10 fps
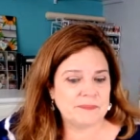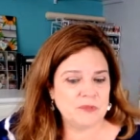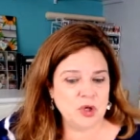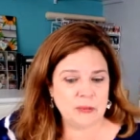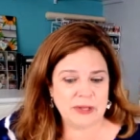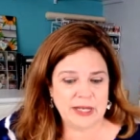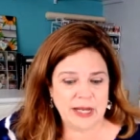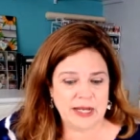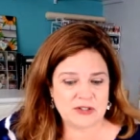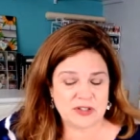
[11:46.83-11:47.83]
normally
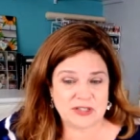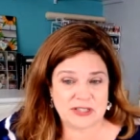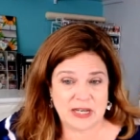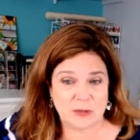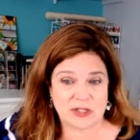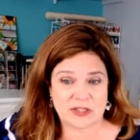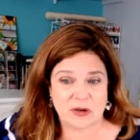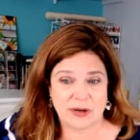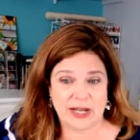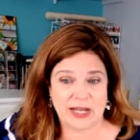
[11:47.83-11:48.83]
I just say what's
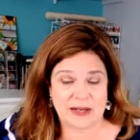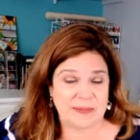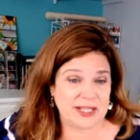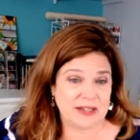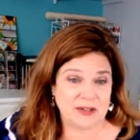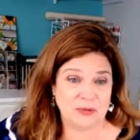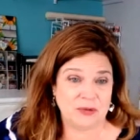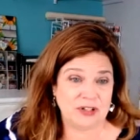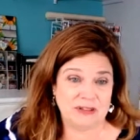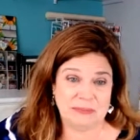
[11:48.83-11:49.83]
going on in my little
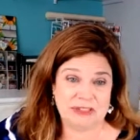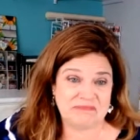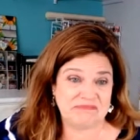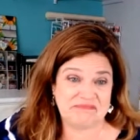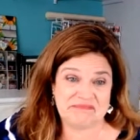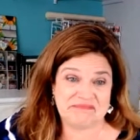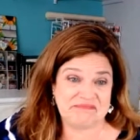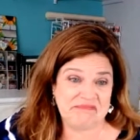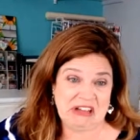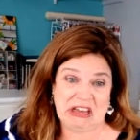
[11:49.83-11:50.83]
world, but
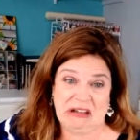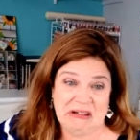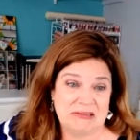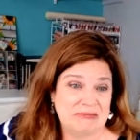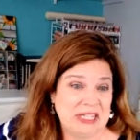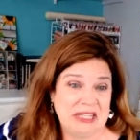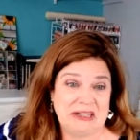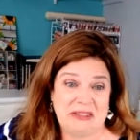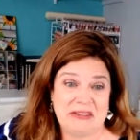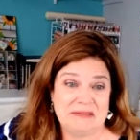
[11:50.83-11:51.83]
got
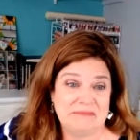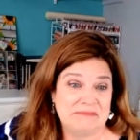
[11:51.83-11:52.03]
nothing.